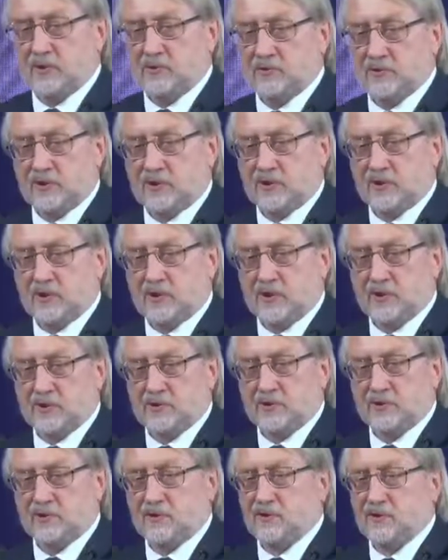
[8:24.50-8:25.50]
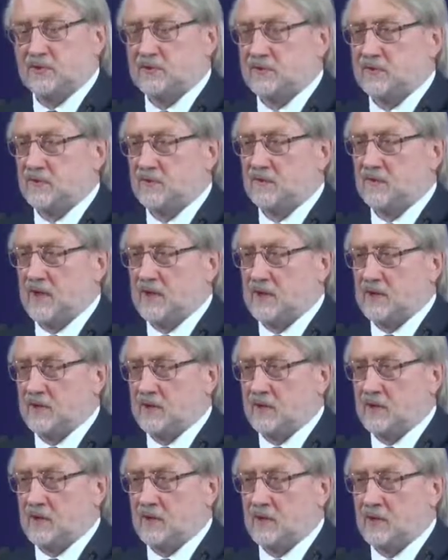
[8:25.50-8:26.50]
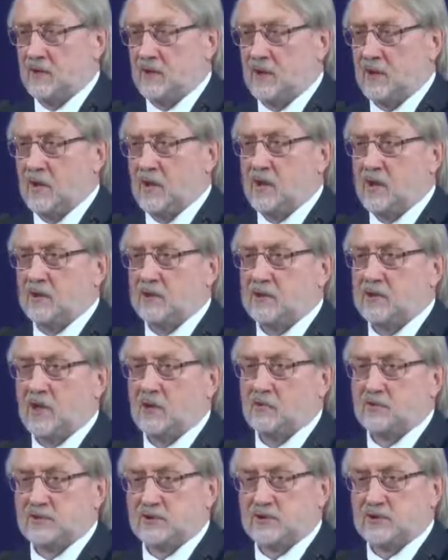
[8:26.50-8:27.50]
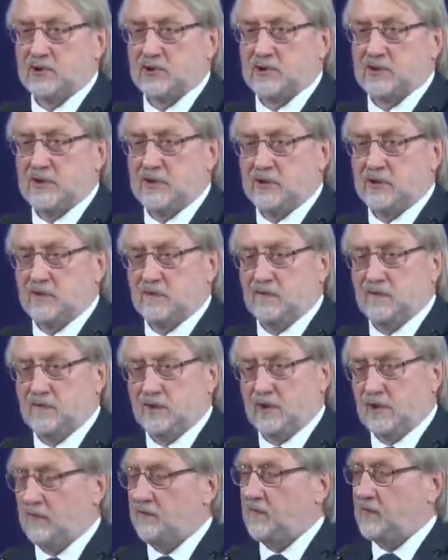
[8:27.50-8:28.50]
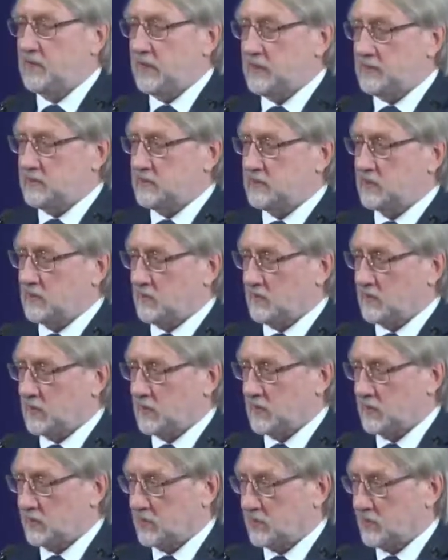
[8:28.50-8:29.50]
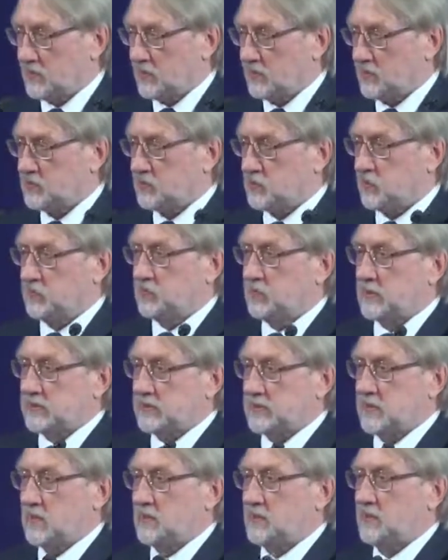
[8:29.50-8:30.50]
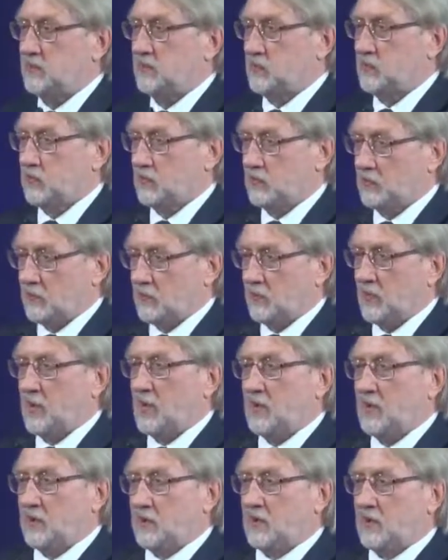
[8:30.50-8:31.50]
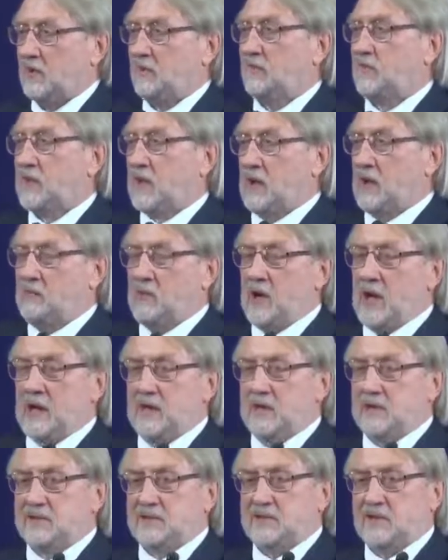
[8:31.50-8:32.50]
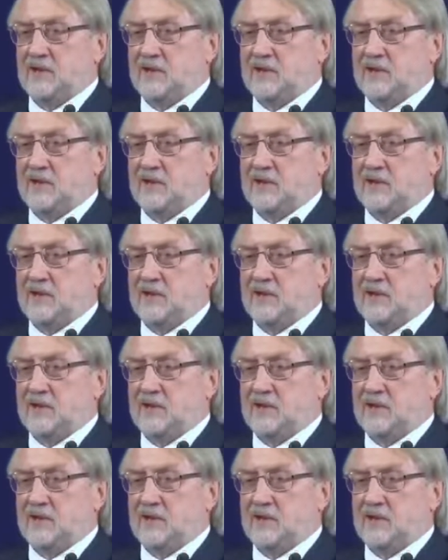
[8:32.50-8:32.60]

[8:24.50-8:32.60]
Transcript: it persists to be quite serious. So we definitely need to develop our scientific research as well as to finance it.